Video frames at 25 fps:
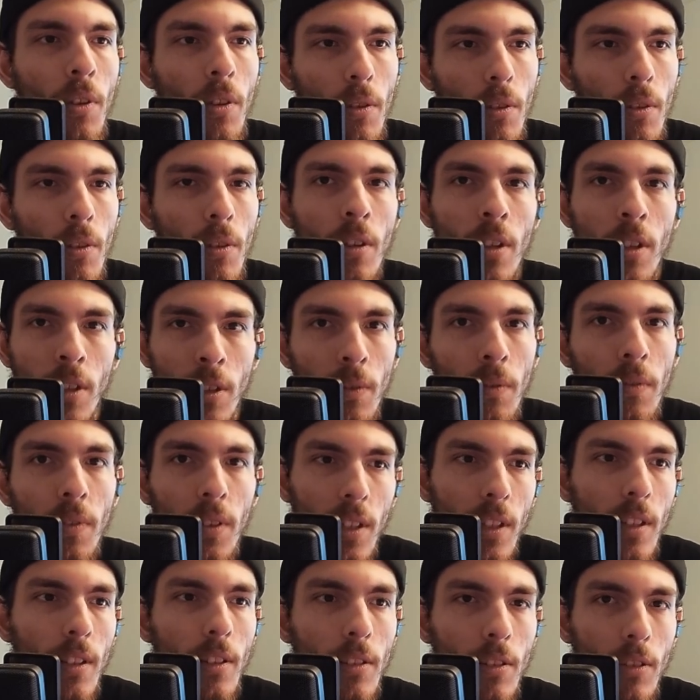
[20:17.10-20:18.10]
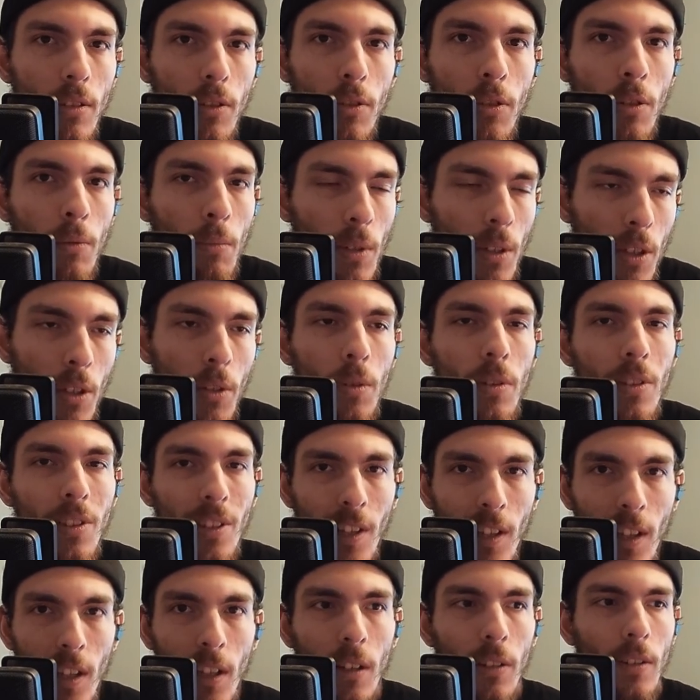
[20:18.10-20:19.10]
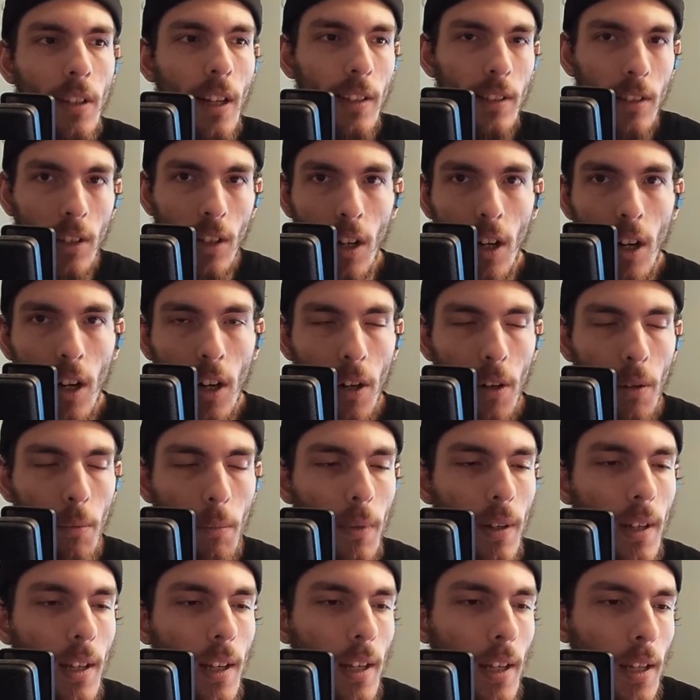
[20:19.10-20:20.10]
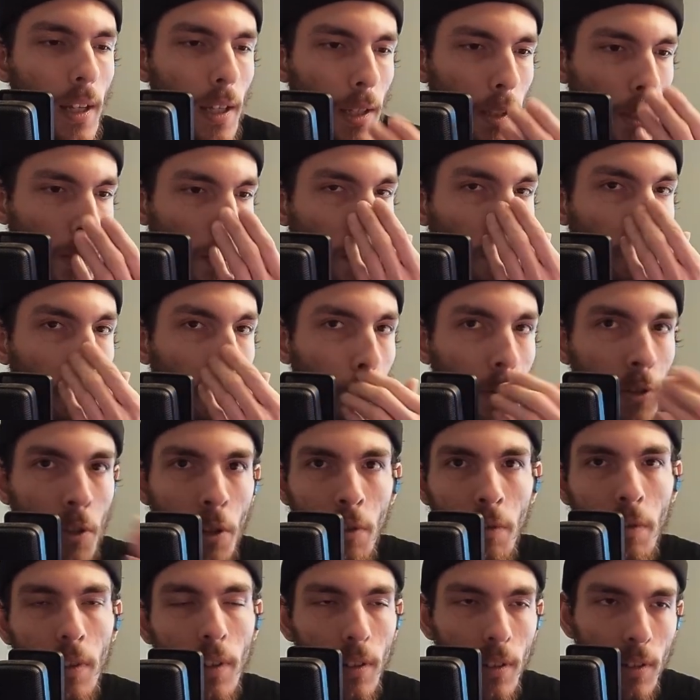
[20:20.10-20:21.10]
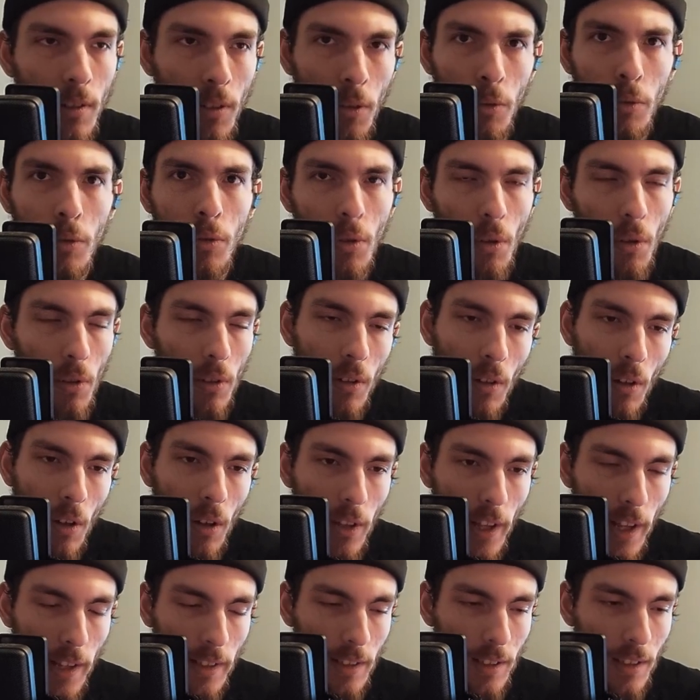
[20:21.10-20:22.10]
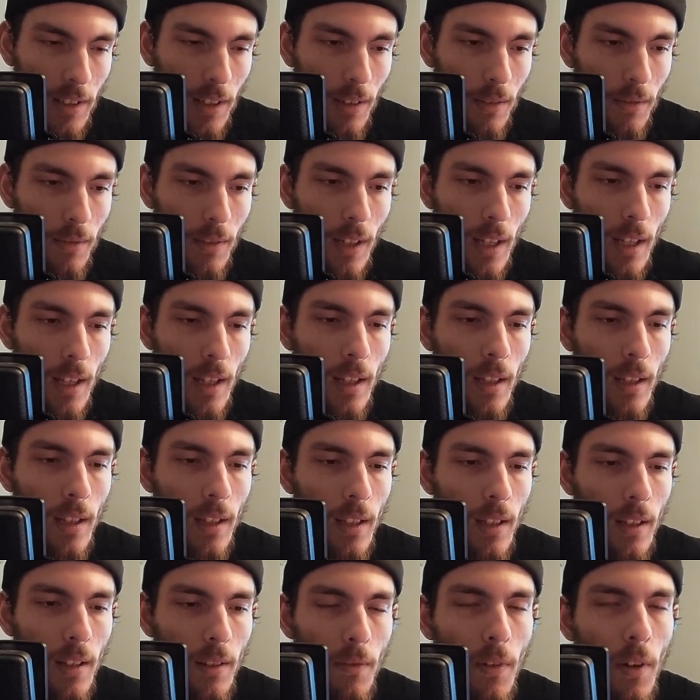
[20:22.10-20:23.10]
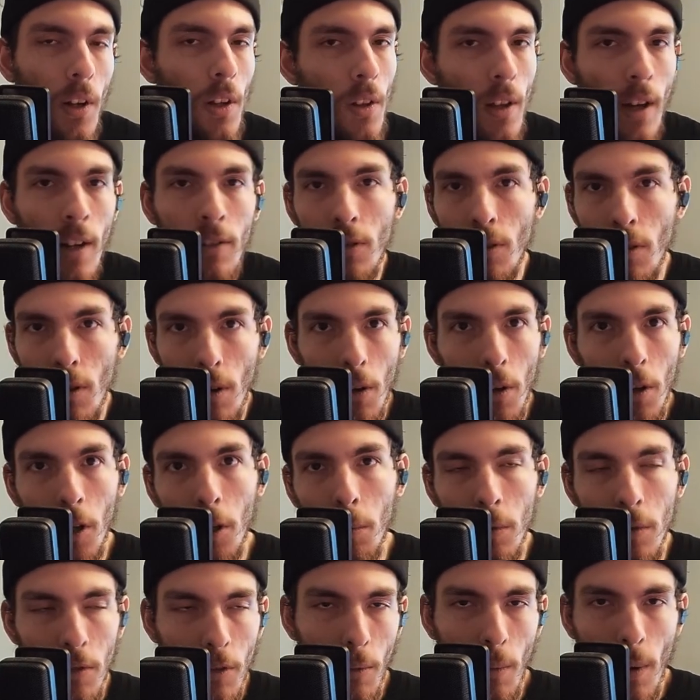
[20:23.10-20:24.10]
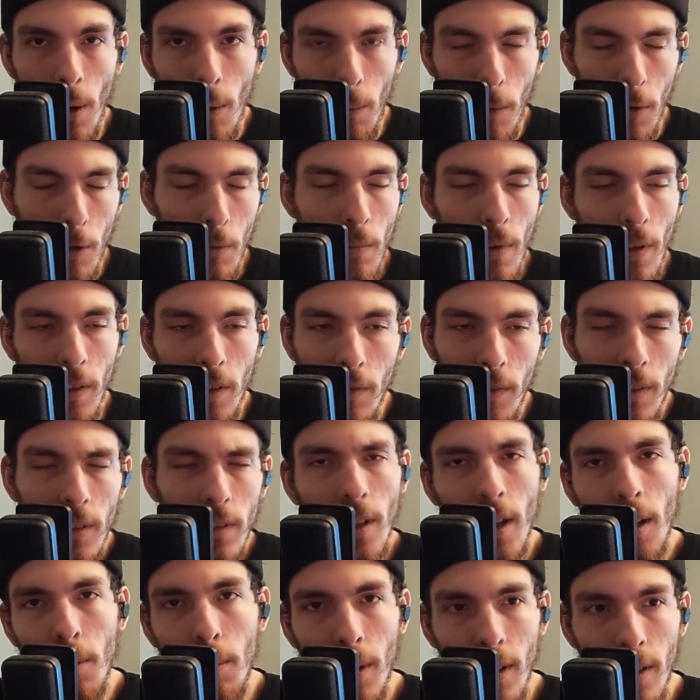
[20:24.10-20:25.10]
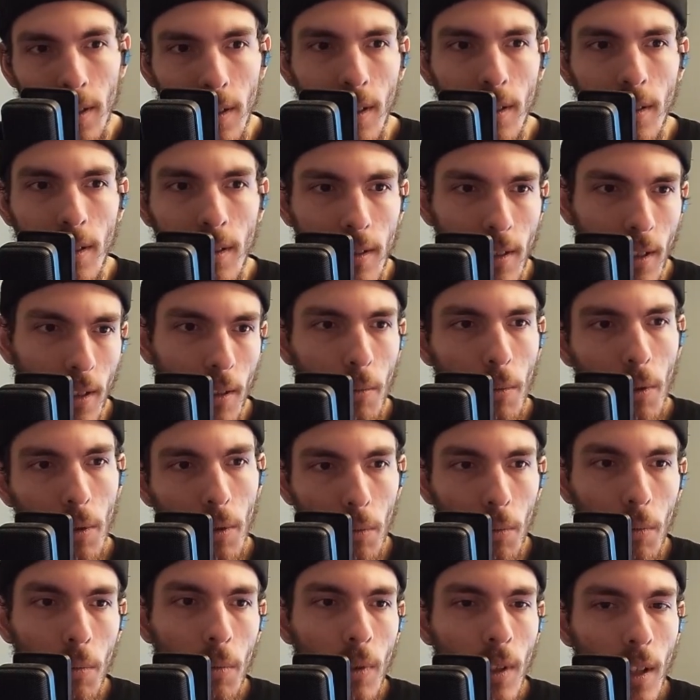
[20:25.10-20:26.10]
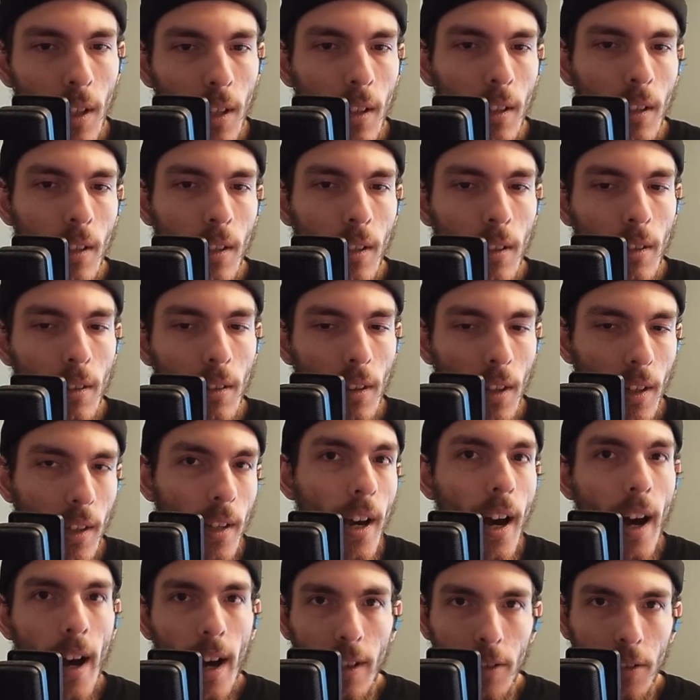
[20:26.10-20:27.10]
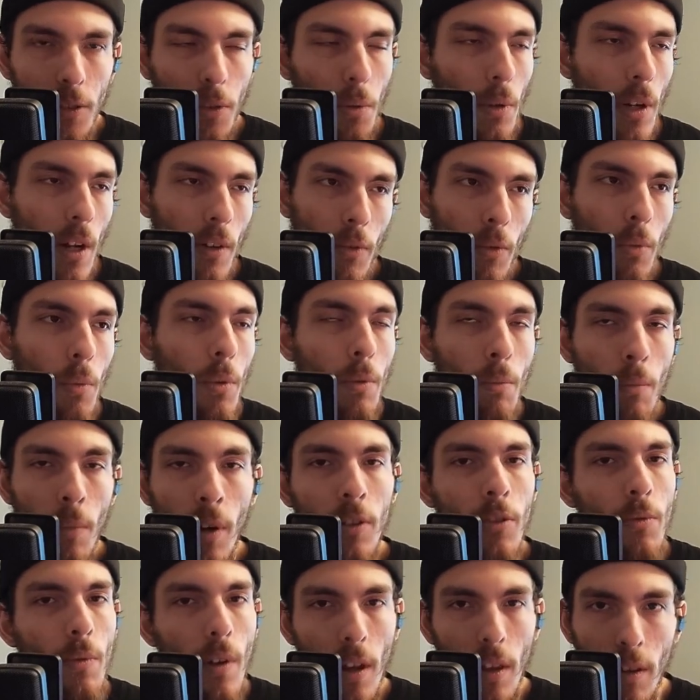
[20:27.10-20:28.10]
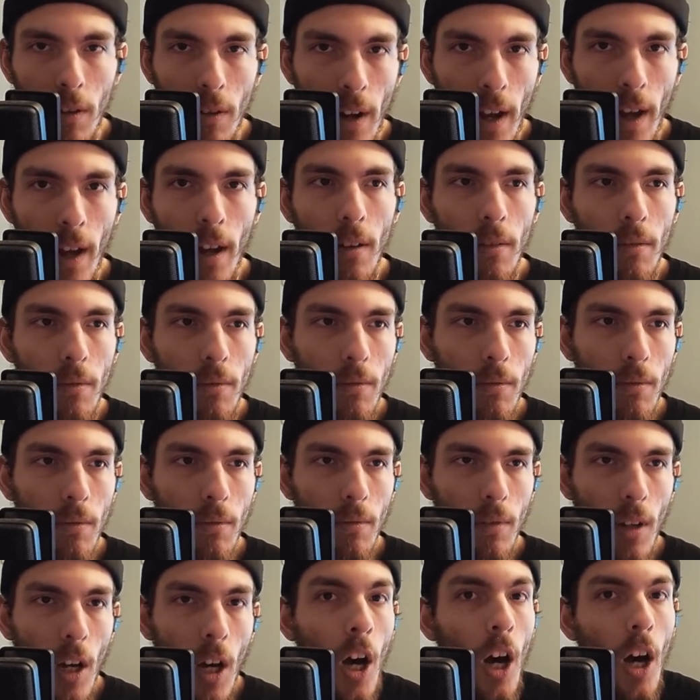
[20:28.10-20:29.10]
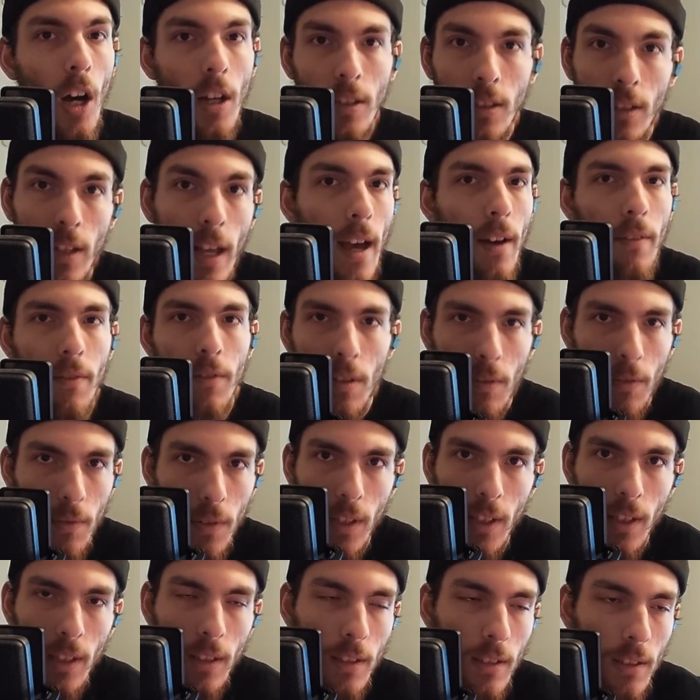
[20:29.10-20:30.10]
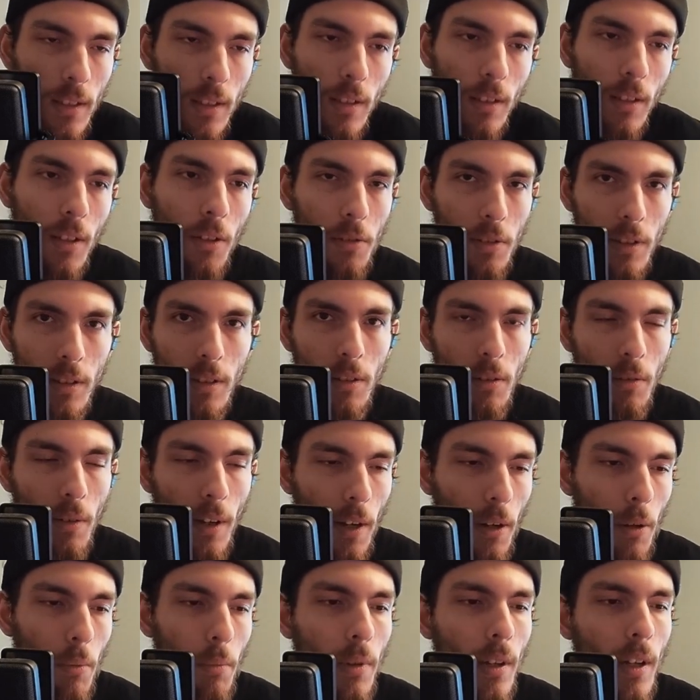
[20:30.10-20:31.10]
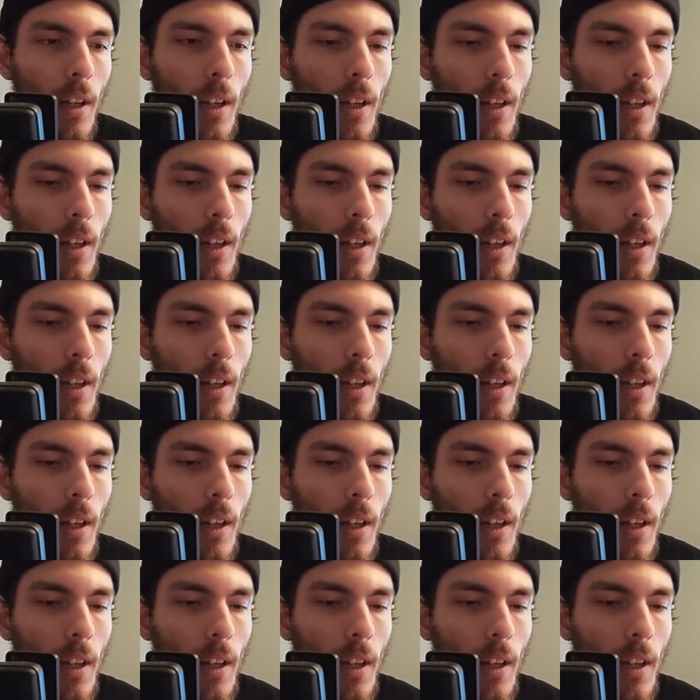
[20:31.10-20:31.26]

this fleece should be used to heal, not to harm you don't deserve it, you stole it, all that stuff. Very logical arguments from our perspective, because yeah, it makes sense. It's like, well, the gods or whatever would much rather have us have the fleece and use it to help